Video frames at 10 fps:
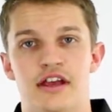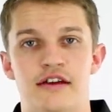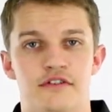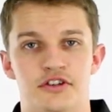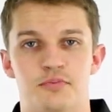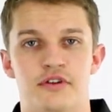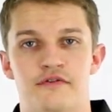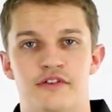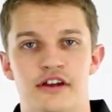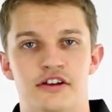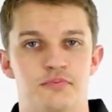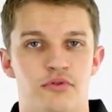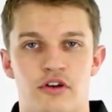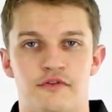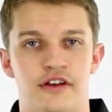even split fingers,
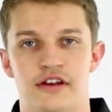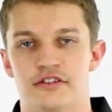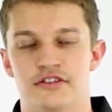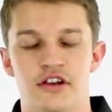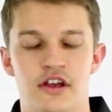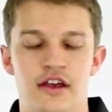block fingers,